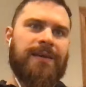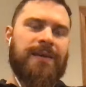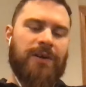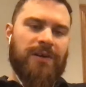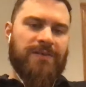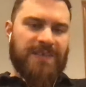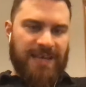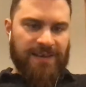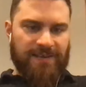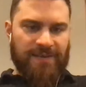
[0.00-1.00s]
narrative
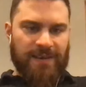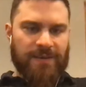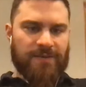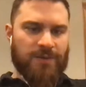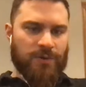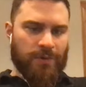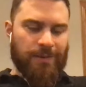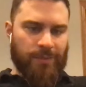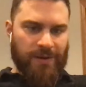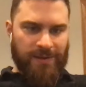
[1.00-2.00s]
texts like a
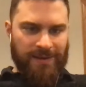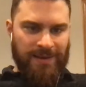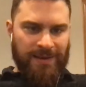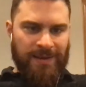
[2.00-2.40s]
storybook